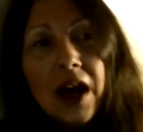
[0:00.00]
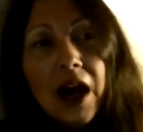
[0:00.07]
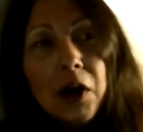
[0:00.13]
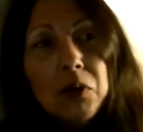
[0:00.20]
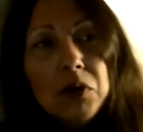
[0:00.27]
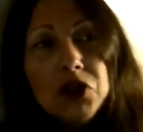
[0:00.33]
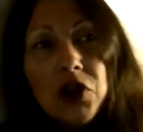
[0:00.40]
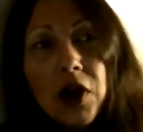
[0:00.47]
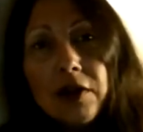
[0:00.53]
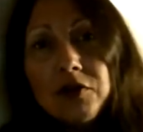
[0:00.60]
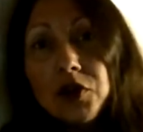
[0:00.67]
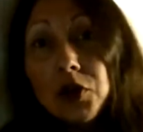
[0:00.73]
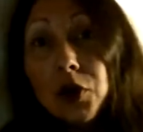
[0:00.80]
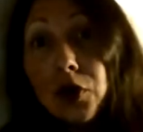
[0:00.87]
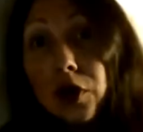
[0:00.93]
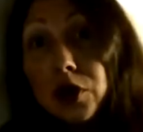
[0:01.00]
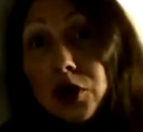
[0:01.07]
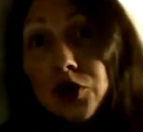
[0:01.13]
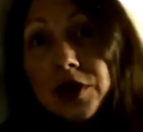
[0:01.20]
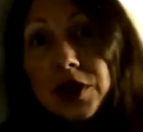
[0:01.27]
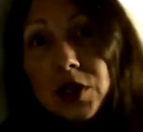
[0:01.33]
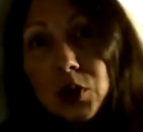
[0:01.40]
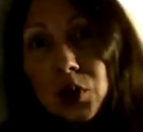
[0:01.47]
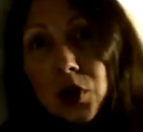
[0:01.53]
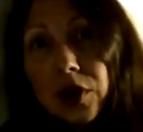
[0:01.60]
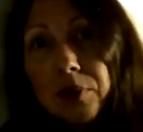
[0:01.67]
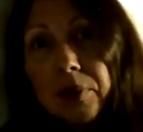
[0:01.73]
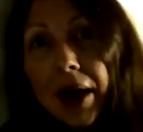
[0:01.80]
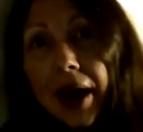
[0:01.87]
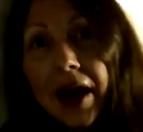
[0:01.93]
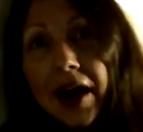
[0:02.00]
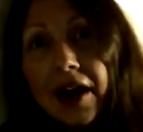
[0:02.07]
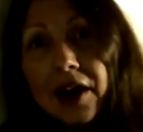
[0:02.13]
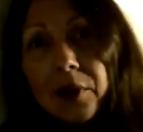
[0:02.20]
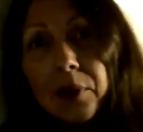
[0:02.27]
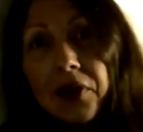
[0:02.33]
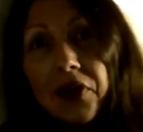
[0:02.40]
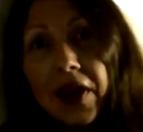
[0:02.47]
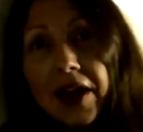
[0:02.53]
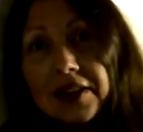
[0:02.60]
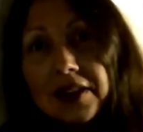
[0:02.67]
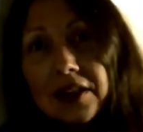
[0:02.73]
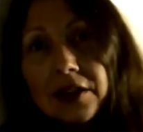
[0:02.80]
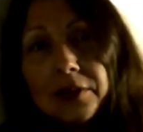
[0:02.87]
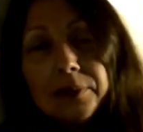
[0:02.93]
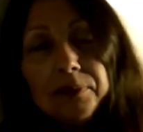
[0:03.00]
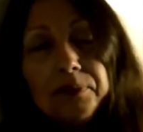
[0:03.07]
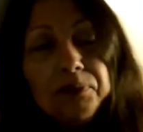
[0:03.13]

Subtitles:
I would drive to the grocery store and back, but that's it,